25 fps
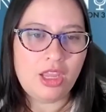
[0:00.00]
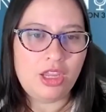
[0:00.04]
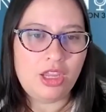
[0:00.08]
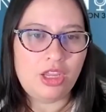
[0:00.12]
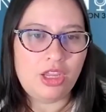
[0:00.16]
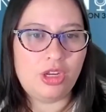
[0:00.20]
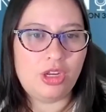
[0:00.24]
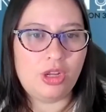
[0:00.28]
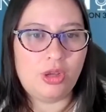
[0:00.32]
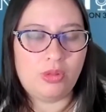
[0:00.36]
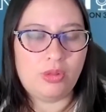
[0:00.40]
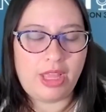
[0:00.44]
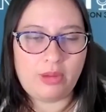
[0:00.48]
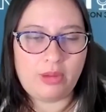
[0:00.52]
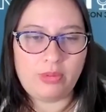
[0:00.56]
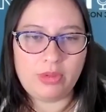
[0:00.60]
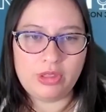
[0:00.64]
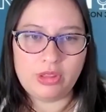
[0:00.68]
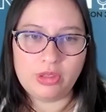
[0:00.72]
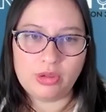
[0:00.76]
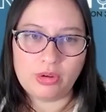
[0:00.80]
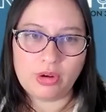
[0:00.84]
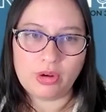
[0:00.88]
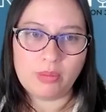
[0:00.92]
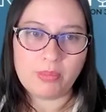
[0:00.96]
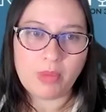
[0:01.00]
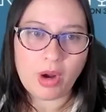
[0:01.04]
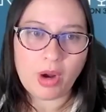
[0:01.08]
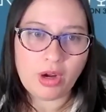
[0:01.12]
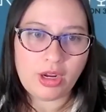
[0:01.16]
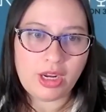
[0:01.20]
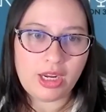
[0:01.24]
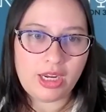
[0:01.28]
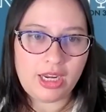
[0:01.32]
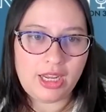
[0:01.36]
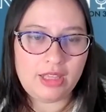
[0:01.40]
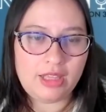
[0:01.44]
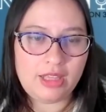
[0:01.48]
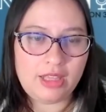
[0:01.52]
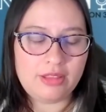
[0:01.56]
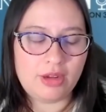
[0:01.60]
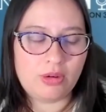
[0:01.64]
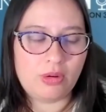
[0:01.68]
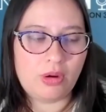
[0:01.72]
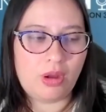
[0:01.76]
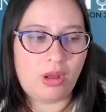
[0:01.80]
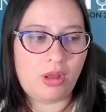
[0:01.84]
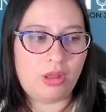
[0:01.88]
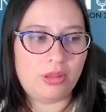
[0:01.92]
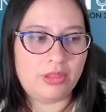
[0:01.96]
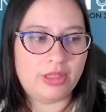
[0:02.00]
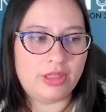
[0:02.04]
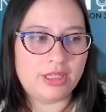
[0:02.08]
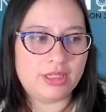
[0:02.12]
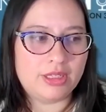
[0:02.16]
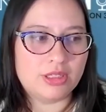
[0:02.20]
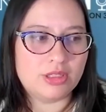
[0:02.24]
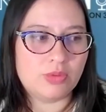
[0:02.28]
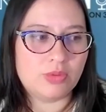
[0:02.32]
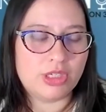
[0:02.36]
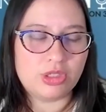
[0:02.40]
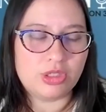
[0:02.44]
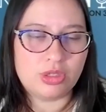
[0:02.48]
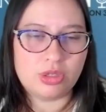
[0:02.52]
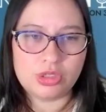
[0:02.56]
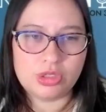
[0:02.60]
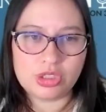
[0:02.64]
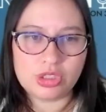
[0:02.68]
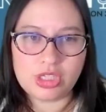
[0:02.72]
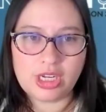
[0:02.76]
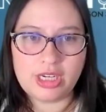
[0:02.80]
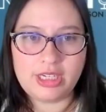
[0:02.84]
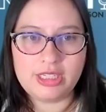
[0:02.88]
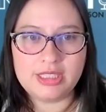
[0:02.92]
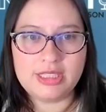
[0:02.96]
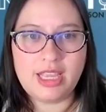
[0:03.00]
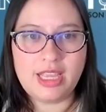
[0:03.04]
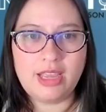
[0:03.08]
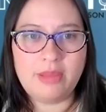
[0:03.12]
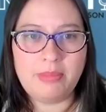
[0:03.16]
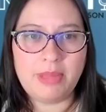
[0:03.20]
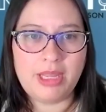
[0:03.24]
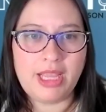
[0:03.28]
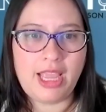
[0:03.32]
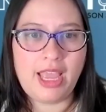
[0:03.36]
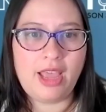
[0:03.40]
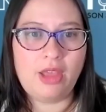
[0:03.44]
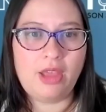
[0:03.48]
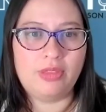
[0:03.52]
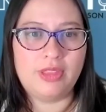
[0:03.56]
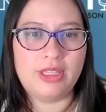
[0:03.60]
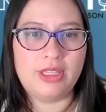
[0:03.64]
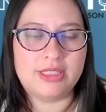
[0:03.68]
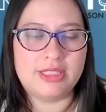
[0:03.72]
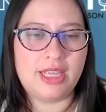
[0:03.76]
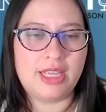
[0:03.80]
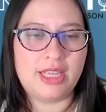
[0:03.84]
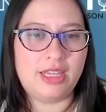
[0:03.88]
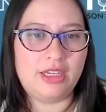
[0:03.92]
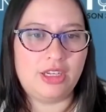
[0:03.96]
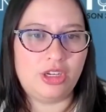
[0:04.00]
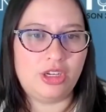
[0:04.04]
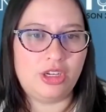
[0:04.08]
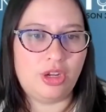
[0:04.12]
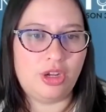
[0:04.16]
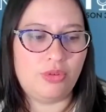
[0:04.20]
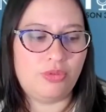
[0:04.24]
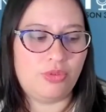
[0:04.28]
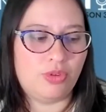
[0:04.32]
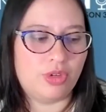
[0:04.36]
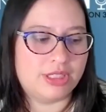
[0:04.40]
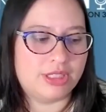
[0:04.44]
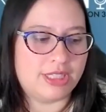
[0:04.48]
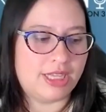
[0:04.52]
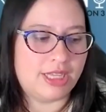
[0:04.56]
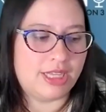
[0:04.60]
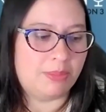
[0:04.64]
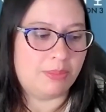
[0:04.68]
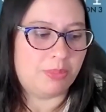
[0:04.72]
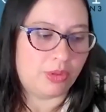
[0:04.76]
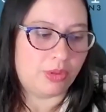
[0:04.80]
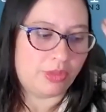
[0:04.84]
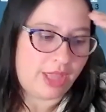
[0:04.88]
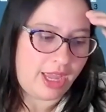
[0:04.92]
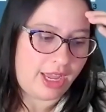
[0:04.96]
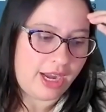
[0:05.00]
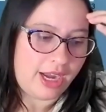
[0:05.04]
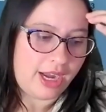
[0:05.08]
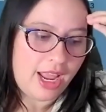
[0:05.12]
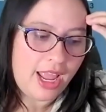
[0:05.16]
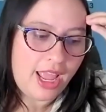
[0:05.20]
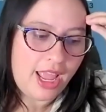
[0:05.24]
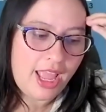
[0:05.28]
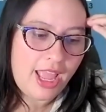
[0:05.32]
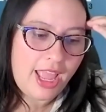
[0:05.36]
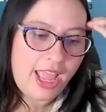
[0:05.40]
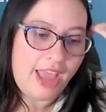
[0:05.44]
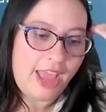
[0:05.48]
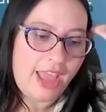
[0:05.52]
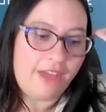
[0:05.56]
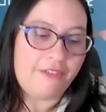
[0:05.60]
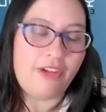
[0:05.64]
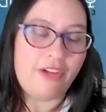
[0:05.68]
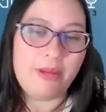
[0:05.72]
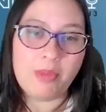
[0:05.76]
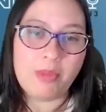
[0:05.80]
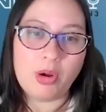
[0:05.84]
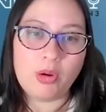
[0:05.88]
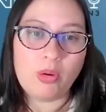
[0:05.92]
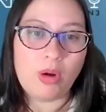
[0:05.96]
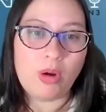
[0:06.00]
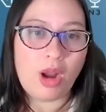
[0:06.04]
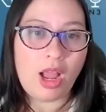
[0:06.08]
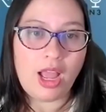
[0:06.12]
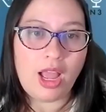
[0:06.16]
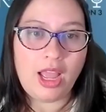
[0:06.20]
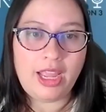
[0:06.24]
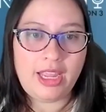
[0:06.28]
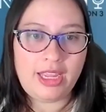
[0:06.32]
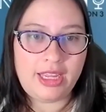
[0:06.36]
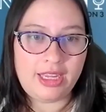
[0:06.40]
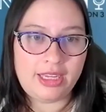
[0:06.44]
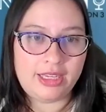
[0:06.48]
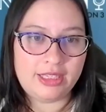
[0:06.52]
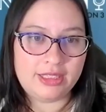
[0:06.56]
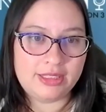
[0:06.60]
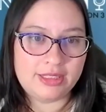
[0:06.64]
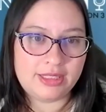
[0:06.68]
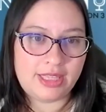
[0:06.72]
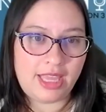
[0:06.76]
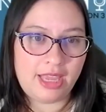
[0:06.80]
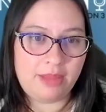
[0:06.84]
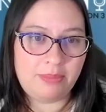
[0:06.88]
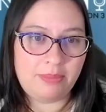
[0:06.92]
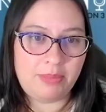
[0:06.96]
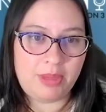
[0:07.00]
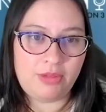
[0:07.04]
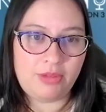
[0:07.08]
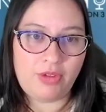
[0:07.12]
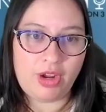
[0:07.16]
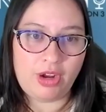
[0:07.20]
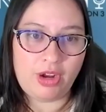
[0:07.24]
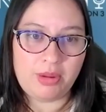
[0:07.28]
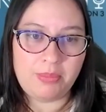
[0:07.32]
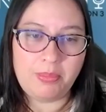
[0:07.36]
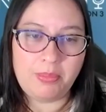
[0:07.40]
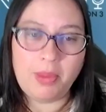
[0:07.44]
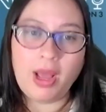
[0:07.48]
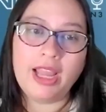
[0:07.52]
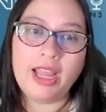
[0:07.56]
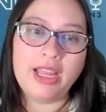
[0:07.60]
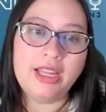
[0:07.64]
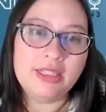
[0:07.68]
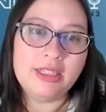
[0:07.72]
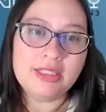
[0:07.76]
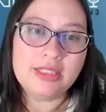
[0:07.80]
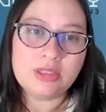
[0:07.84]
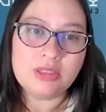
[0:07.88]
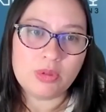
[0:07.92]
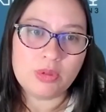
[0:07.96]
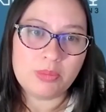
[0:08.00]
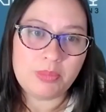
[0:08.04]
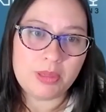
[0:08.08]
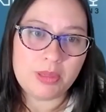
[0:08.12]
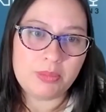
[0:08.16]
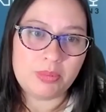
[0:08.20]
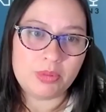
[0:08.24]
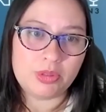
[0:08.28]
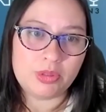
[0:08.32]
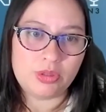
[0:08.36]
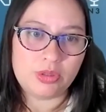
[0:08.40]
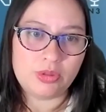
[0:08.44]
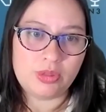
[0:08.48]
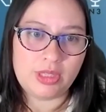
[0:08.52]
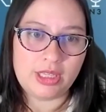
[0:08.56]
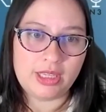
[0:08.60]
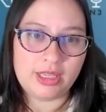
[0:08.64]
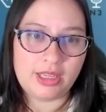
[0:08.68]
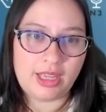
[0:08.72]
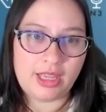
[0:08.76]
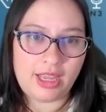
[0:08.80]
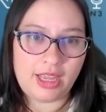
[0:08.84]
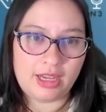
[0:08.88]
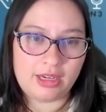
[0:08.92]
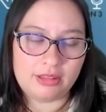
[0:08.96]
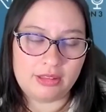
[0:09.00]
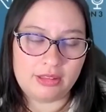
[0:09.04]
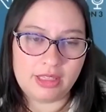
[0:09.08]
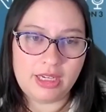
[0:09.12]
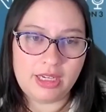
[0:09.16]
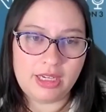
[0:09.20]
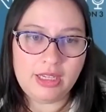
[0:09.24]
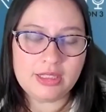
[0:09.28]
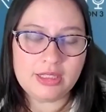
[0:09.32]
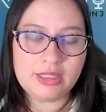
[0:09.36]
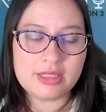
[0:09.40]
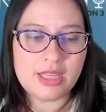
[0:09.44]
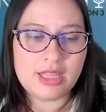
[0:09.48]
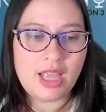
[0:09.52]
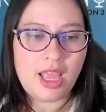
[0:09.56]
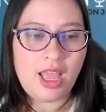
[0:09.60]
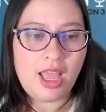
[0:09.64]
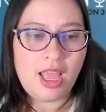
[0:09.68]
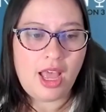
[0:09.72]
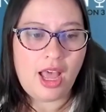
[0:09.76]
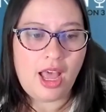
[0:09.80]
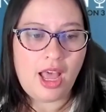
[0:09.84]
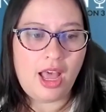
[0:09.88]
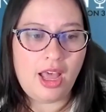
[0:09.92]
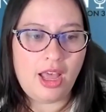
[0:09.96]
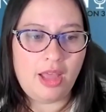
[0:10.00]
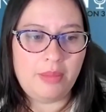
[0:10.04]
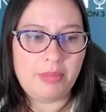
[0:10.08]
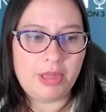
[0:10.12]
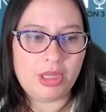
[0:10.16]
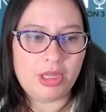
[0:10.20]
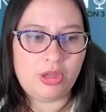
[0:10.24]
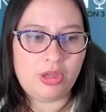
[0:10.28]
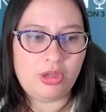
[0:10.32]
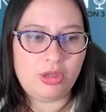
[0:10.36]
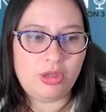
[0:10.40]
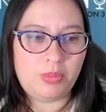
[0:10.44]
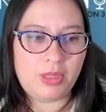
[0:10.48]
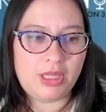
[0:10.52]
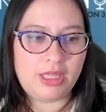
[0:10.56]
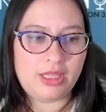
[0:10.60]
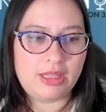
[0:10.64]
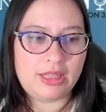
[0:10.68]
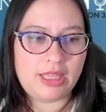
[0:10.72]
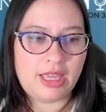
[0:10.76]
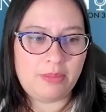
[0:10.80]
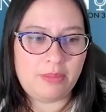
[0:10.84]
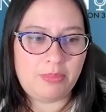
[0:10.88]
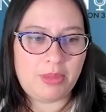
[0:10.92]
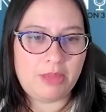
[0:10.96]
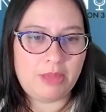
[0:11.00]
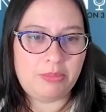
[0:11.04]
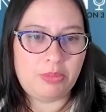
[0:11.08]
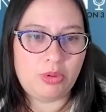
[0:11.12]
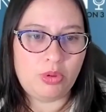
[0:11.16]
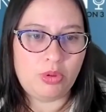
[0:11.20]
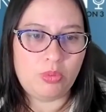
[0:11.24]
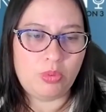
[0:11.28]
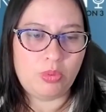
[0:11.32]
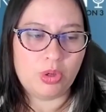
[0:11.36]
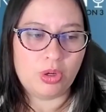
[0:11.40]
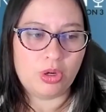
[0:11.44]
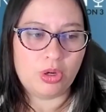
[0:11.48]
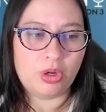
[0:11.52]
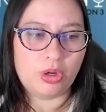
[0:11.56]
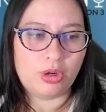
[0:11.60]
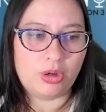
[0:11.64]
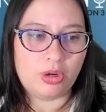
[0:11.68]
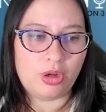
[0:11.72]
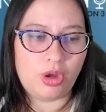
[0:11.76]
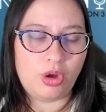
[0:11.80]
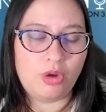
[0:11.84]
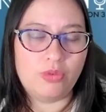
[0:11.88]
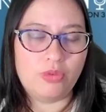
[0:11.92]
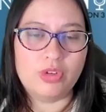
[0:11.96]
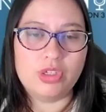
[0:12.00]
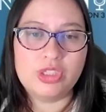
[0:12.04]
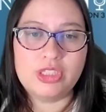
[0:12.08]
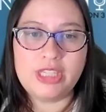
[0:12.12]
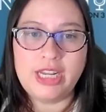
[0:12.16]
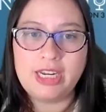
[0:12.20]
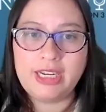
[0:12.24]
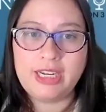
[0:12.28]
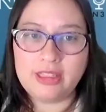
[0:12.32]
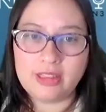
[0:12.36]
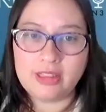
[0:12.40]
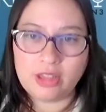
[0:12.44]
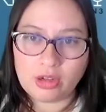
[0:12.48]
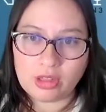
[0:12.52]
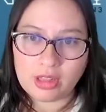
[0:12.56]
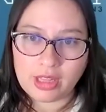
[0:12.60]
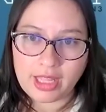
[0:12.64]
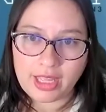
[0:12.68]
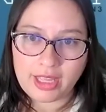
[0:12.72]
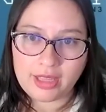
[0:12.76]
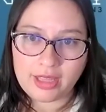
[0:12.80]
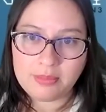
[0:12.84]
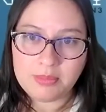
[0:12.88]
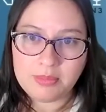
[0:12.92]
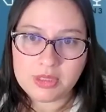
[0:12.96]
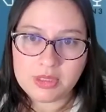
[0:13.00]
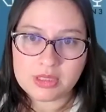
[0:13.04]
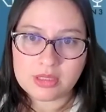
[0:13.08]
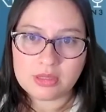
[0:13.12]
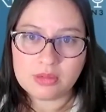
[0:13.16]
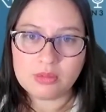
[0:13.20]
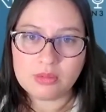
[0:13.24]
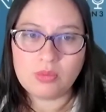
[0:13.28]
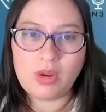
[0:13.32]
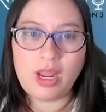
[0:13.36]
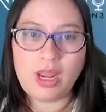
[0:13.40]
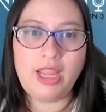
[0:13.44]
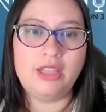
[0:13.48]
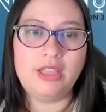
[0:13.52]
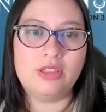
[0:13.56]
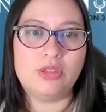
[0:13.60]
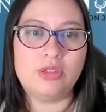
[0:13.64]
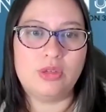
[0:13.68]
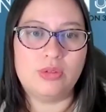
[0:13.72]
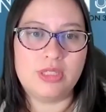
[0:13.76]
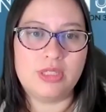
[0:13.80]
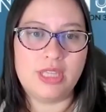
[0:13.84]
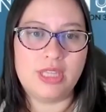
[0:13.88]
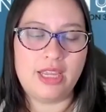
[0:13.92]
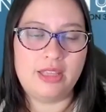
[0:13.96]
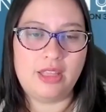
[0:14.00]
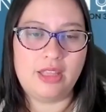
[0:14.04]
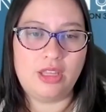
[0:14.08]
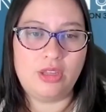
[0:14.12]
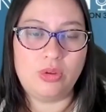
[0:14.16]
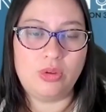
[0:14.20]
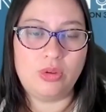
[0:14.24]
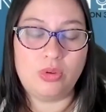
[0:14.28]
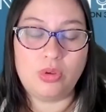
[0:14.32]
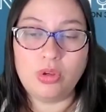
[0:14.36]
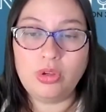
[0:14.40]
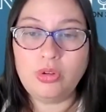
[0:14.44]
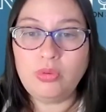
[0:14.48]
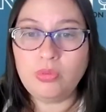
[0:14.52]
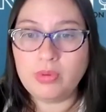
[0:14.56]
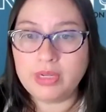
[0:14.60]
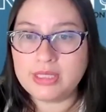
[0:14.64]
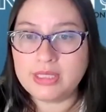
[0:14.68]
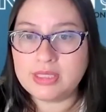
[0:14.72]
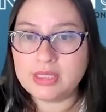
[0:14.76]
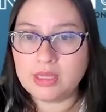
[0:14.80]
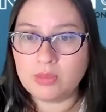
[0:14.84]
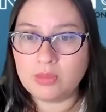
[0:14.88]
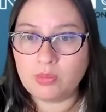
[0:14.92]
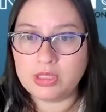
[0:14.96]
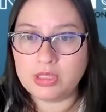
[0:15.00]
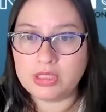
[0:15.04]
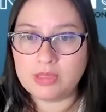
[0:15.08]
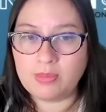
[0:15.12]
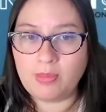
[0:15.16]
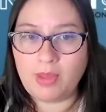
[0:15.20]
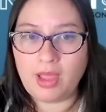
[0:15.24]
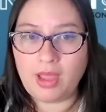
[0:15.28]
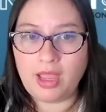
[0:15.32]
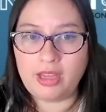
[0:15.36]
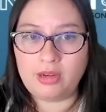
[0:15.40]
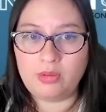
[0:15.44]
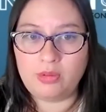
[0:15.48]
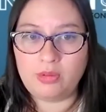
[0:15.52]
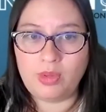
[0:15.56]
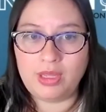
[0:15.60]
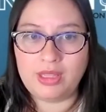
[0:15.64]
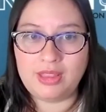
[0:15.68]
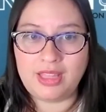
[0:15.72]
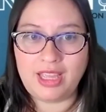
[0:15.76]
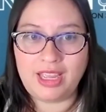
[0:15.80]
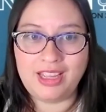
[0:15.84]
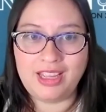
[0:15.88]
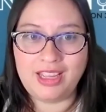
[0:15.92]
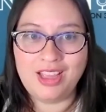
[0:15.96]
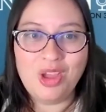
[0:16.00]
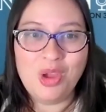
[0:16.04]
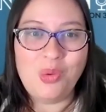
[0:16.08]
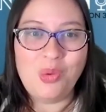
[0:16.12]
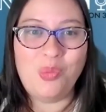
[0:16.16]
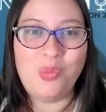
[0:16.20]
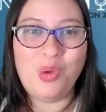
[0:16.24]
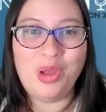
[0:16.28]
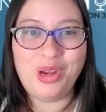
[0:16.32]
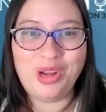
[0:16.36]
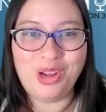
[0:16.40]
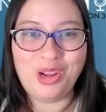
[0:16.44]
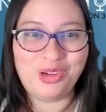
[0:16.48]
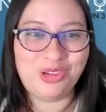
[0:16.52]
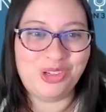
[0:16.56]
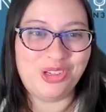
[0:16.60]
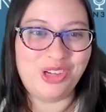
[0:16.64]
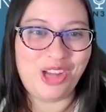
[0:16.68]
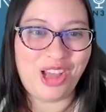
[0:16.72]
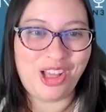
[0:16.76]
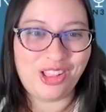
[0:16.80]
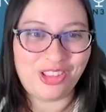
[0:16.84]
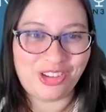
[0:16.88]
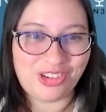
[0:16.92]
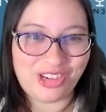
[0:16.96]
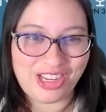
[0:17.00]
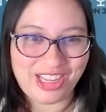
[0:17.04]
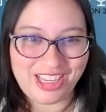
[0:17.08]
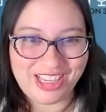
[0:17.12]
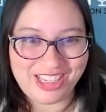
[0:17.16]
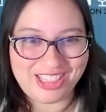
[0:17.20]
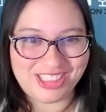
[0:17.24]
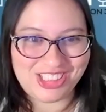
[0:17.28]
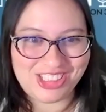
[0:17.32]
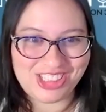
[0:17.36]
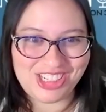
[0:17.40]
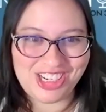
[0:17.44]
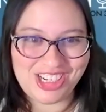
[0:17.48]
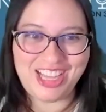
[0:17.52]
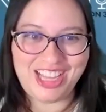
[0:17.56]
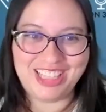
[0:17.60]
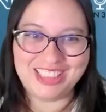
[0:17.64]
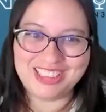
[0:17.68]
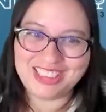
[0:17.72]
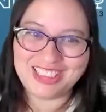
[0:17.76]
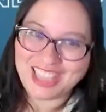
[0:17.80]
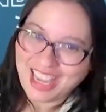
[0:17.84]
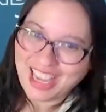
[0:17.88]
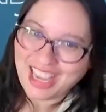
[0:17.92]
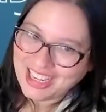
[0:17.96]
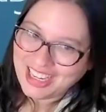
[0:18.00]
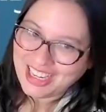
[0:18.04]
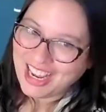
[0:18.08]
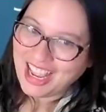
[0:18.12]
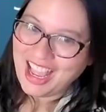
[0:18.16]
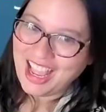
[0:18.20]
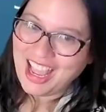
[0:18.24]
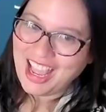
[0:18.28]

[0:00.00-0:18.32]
You know, like with neuromarketing, there are all these research studies coming out that said, you know, for example, that fMRI is can be very biased when people do the analytics. Mm-hmm. Um, it could be that people were overstating their claims, right? So saying that you could read someone's mind with a $100 EEG headset.